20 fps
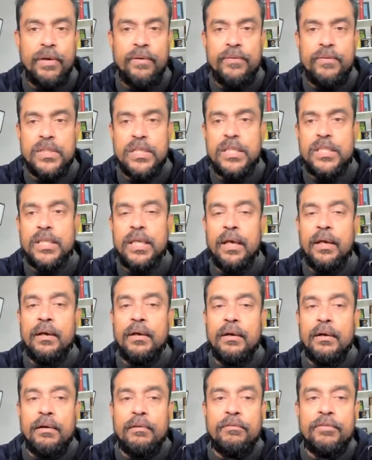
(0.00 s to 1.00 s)
which is
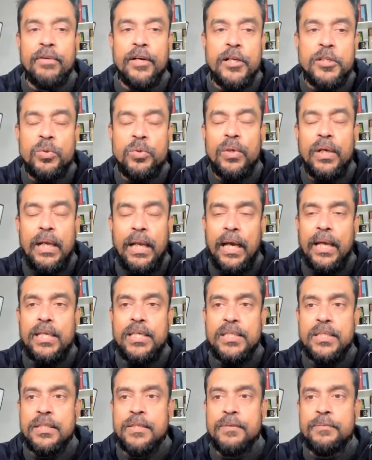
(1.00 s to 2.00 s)
virtualized